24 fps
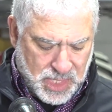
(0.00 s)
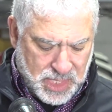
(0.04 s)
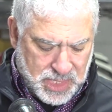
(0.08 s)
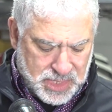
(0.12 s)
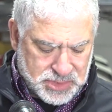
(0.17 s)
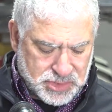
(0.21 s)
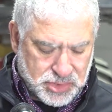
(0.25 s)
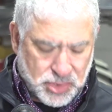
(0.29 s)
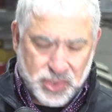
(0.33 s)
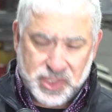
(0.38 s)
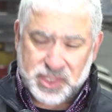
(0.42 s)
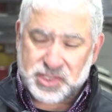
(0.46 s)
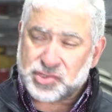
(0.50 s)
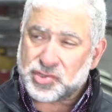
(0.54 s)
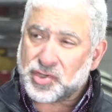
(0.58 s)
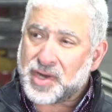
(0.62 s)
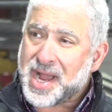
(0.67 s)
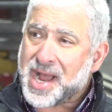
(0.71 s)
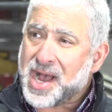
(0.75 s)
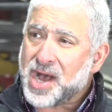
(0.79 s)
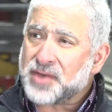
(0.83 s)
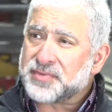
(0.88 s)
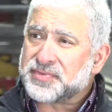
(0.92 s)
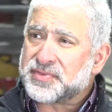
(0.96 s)
So the
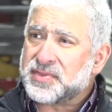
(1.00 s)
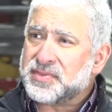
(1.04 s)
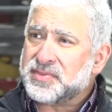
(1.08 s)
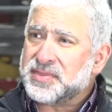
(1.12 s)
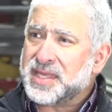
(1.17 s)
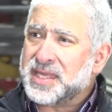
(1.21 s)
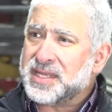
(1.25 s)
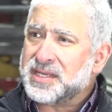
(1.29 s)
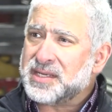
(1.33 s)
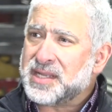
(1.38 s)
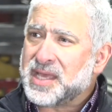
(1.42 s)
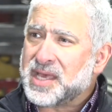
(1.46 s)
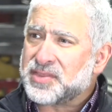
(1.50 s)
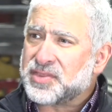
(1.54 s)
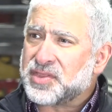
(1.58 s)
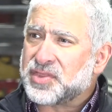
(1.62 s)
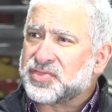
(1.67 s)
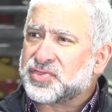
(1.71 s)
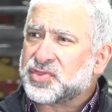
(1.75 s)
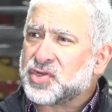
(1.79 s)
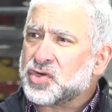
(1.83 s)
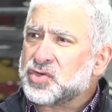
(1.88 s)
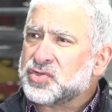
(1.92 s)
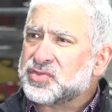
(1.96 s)
drought, and then uh, the
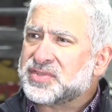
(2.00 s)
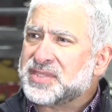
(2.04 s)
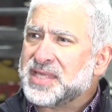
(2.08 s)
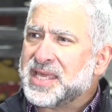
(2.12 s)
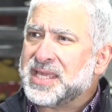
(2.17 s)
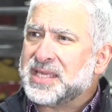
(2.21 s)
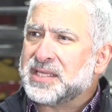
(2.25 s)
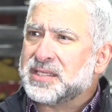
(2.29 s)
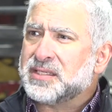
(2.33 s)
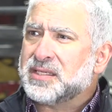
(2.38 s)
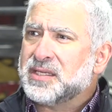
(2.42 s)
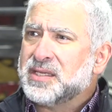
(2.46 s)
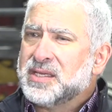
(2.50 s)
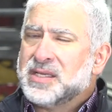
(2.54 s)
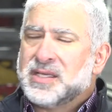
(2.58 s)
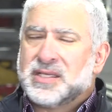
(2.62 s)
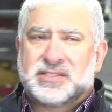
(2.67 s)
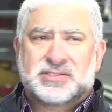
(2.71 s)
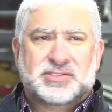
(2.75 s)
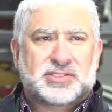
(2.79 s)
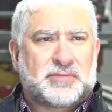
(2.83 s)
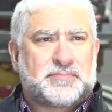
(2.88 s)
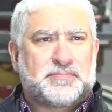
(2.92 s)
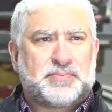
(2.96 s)
third thing,
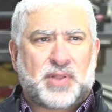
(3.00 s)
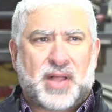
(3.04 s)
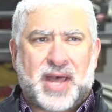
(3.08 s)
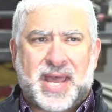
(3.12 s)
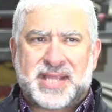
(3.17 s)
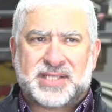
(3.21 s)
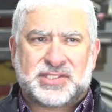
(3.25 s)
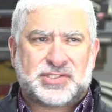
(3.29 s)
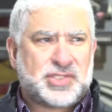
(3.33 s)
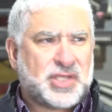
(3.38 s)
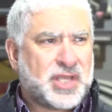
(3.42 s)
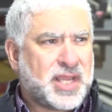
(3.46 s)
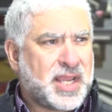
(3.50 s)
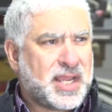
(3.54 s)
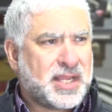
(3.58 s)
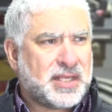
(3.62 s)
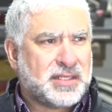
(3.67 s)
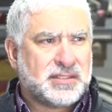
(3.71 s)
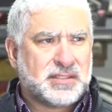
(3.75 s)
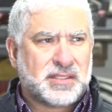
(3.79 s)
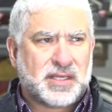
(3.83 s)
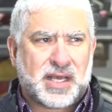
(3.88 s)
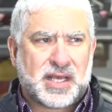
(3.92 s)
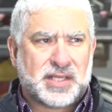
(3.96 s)
supply
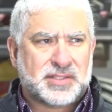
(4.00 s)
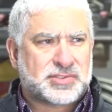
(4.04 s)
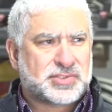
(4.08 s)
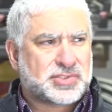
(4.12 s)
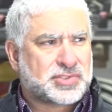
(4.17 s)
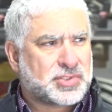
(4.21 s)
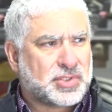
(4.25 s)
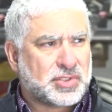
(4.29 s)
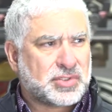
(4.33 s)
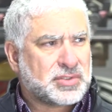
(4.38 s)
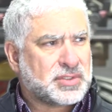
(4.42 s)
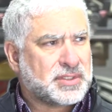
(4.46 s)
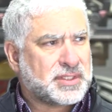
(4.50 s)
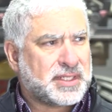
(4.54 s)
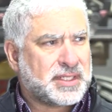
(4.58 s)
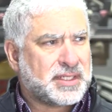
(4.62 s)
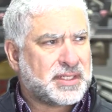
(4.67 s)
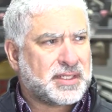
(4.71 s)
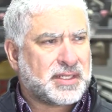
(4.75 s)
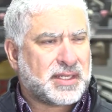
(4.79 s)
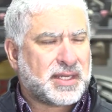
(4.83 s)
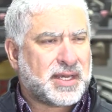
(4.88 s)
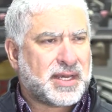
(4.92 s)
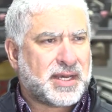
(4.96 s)
chain, uh,
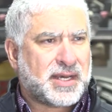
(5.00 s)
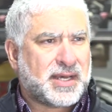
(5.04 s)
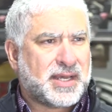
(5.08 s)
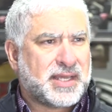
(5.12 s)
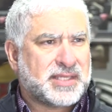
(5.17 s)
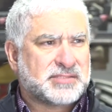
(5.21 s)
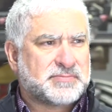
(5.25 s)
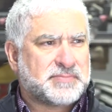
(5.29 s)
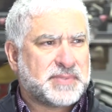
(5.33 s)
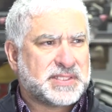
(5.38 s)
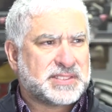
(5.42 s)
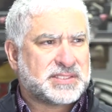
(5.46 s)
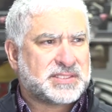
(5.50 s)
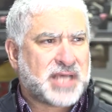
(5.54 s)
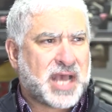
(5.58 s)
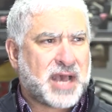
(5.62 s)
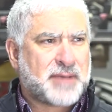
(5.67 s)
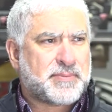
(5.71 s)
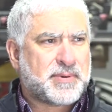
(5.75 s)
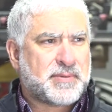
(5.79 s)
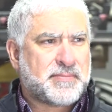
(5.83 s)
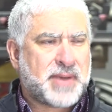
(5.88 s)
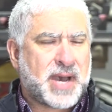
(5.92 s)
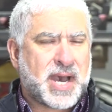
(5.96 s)
certainly uh, has been
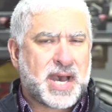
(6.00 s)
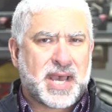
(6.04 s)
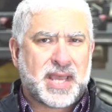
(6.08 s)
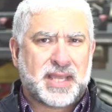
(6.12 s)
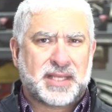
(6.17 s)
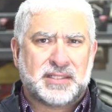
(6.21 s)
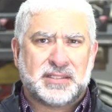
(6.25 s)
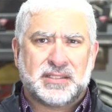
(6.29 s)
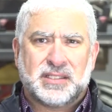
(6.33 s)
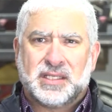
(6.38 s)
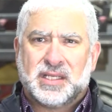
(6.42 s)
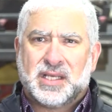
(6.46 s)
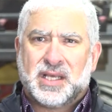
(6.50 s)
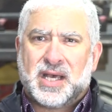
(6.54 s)
top of mind.